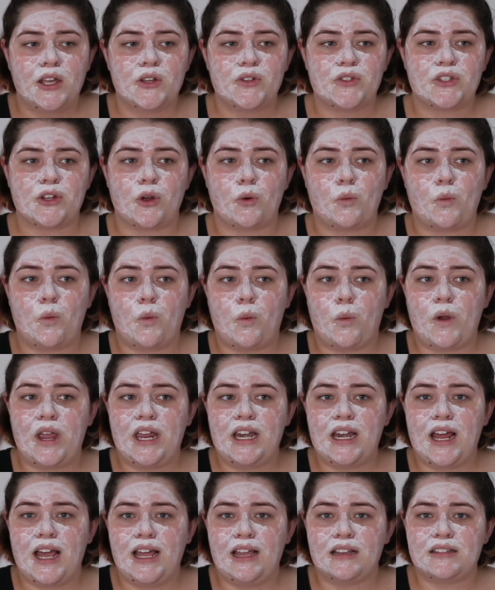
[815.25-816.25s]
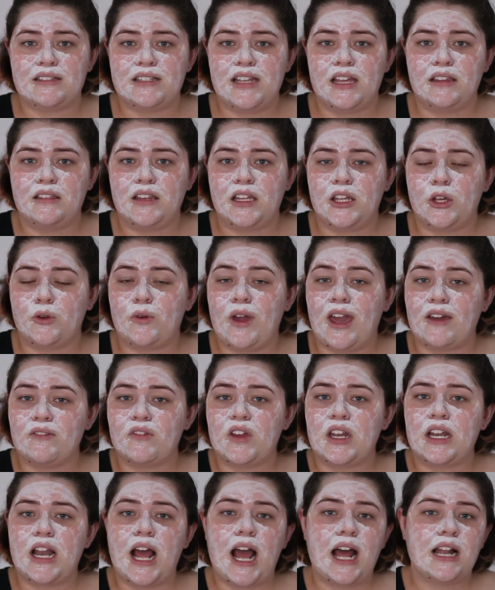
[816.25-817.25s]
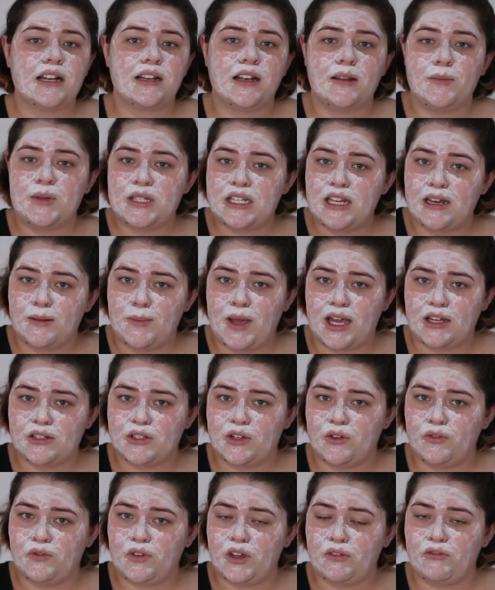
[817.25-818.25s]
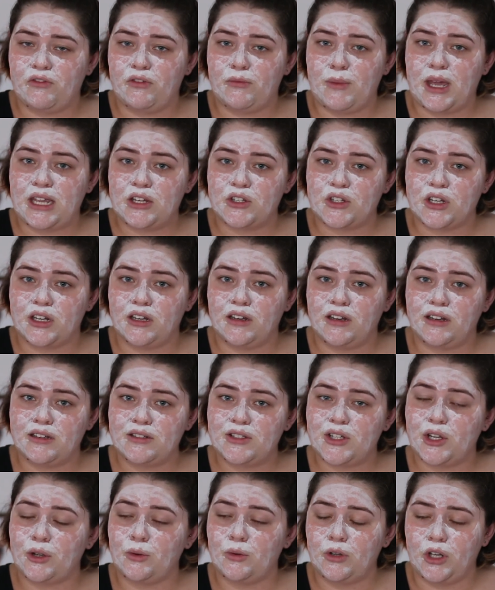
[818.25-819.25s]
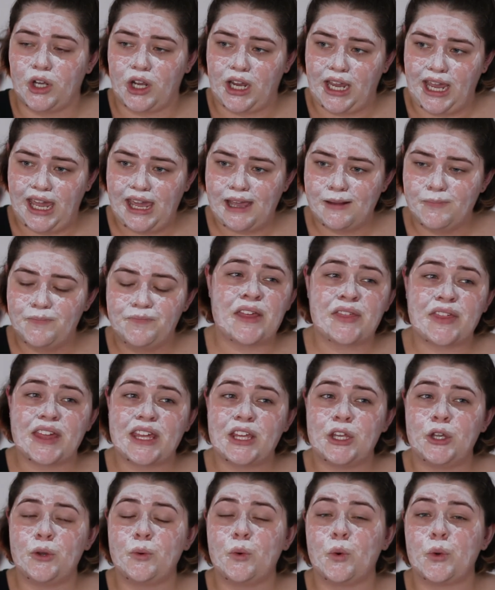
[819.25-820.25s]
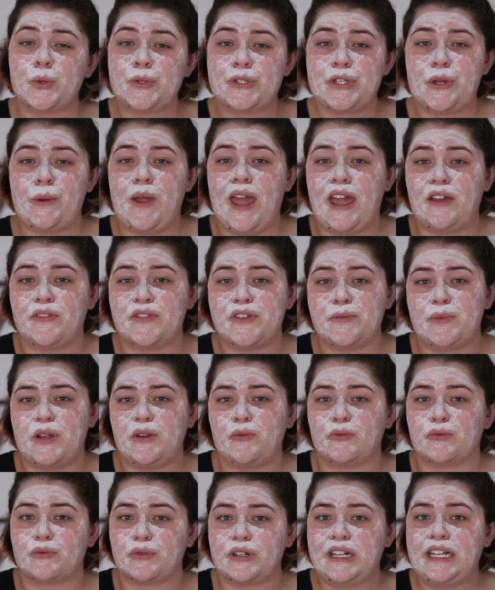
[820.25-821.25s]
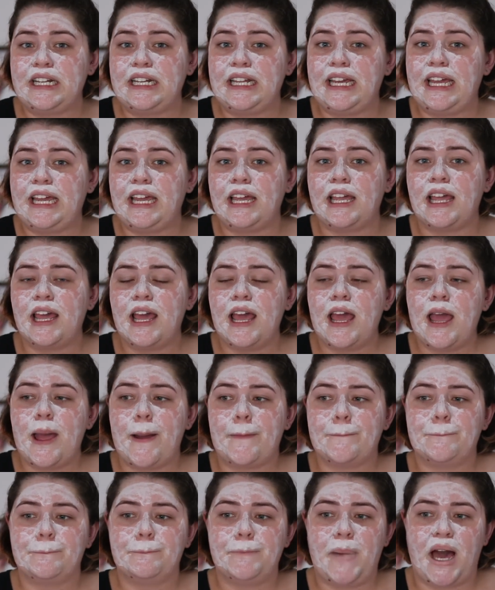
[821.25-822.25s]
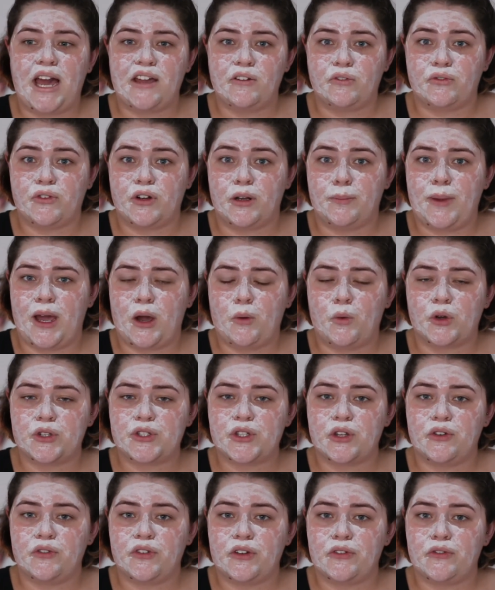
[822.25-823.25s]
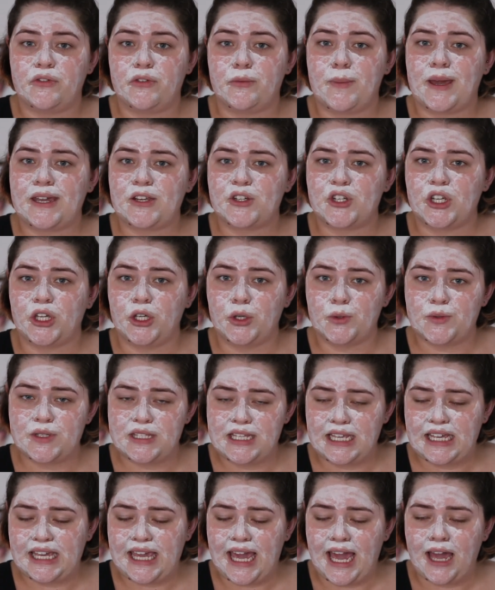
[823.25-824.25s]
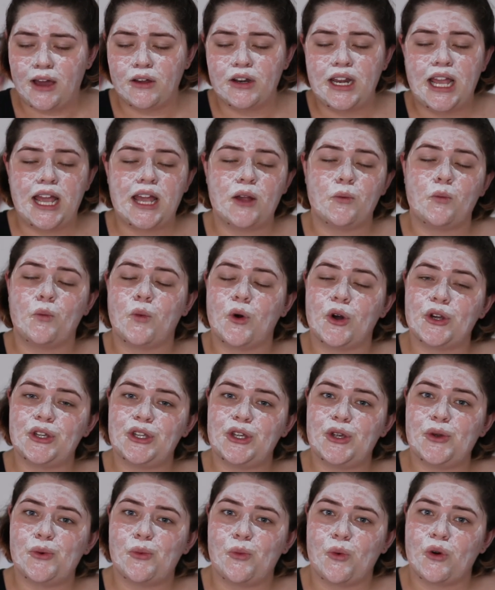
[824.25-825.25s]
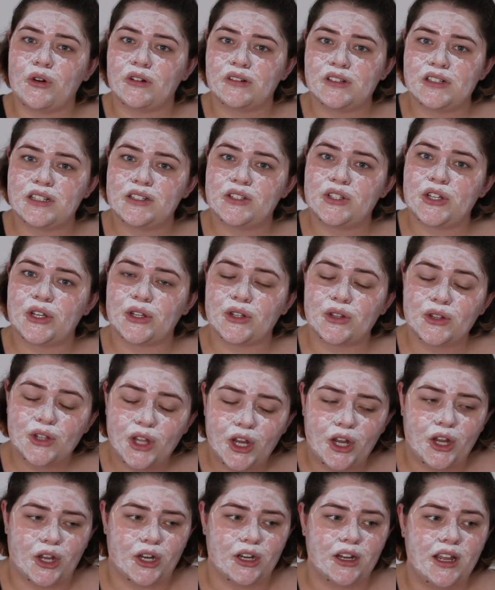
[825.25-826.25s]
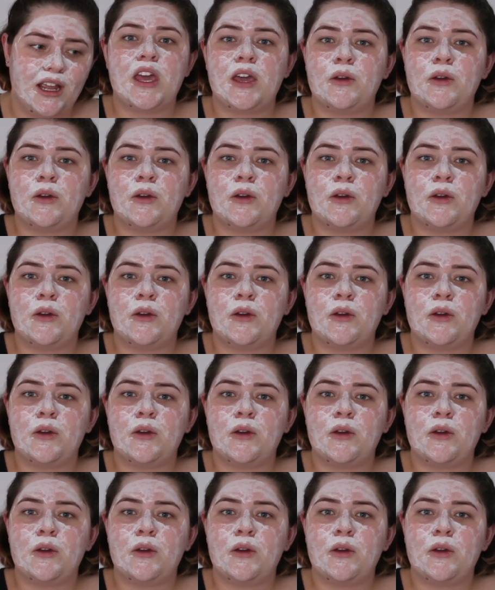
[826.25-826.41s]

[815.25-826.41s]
So when I said that you have an unlimited amount of information to look at, I think you also have to be really mindful about what sort of information you seek out and what you want to learn.